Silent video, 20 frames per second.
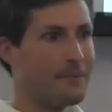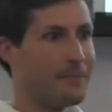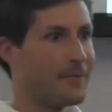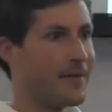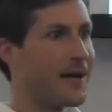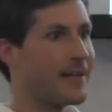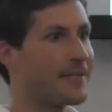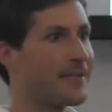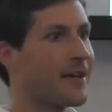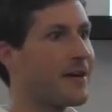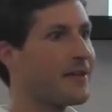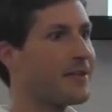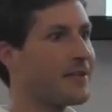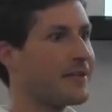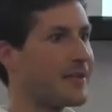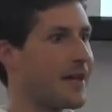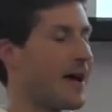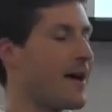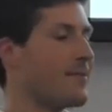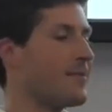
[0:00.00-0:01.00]
That's how
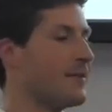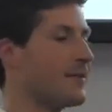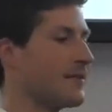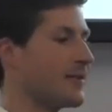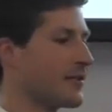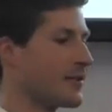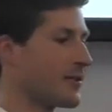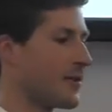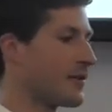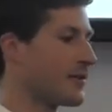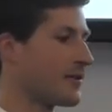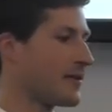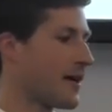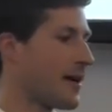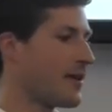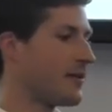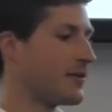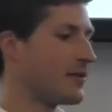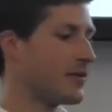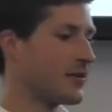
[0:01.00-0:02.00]
this happens. It starts
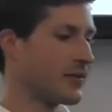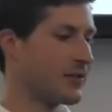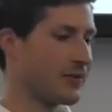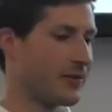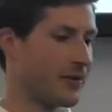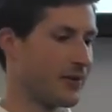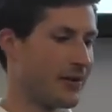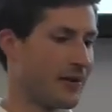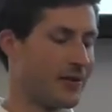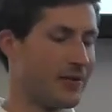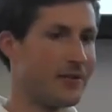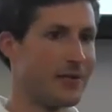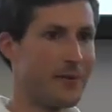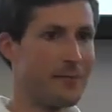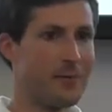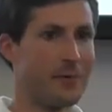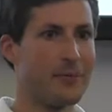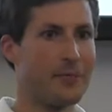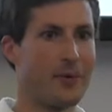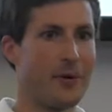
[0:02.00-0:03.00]
out as just a
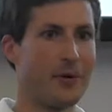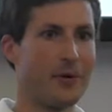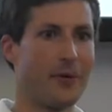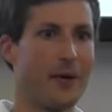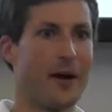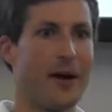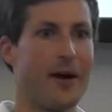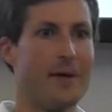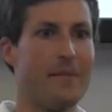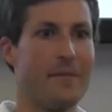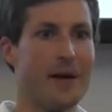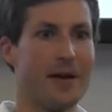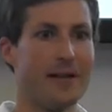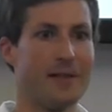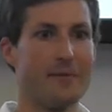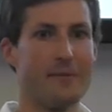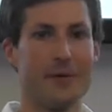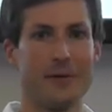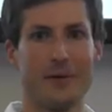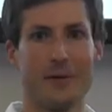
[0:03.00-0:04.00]
simple program, and
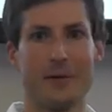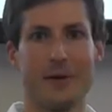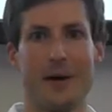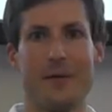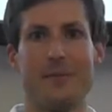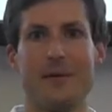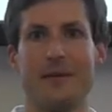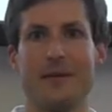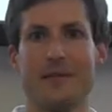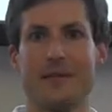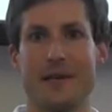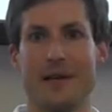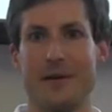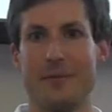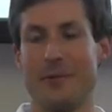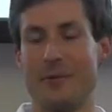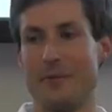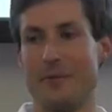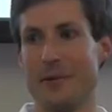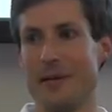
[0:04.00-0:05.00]
then people come in and say,
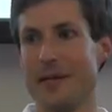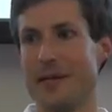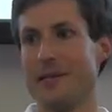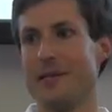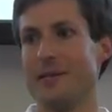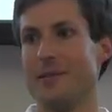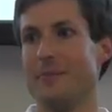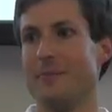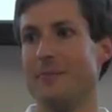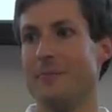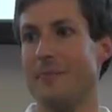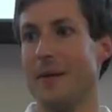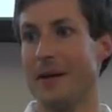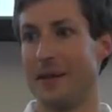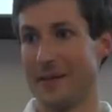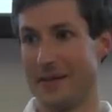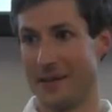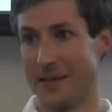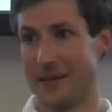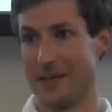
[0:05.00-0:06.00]
well, we can
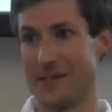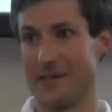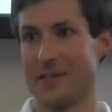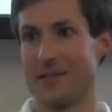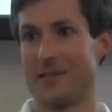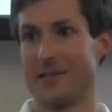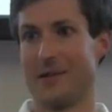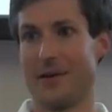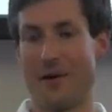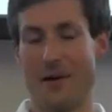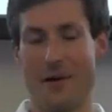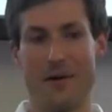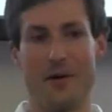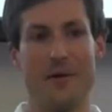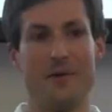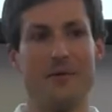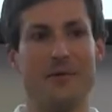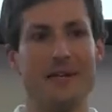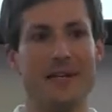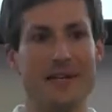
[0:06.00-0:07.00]
make this to our
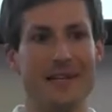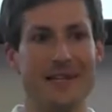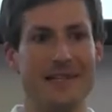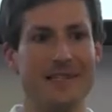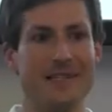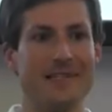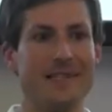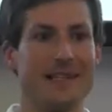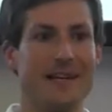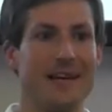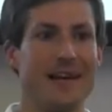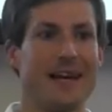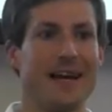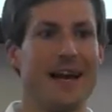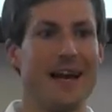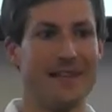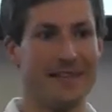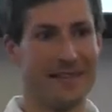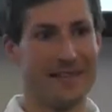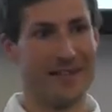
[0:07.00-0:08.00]
own needs,
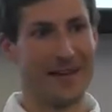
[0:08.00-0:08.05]
and then